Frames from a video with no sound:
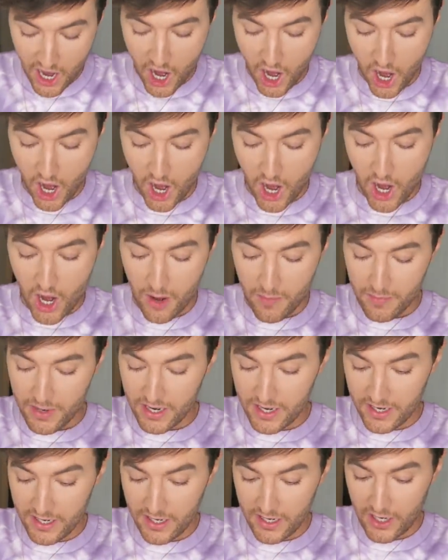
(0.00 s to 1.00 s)

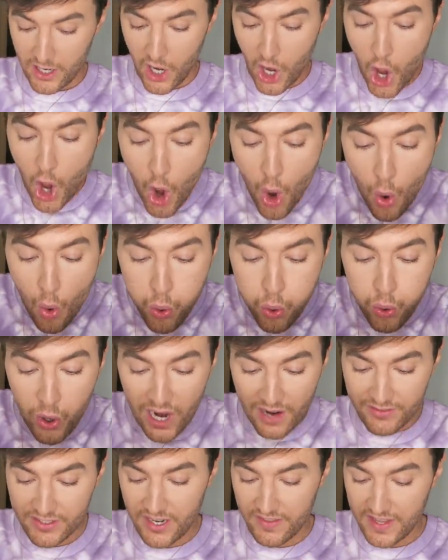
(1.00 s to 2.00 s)
Haven't
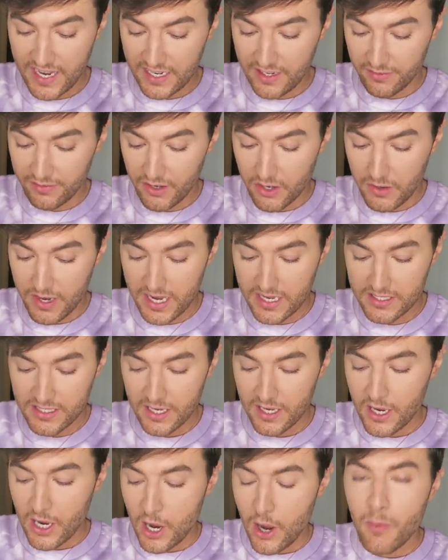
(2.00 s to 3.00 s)
done that in a few
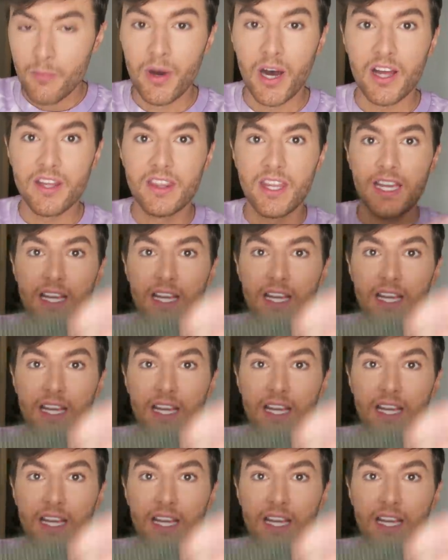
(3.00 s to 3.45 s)
years. But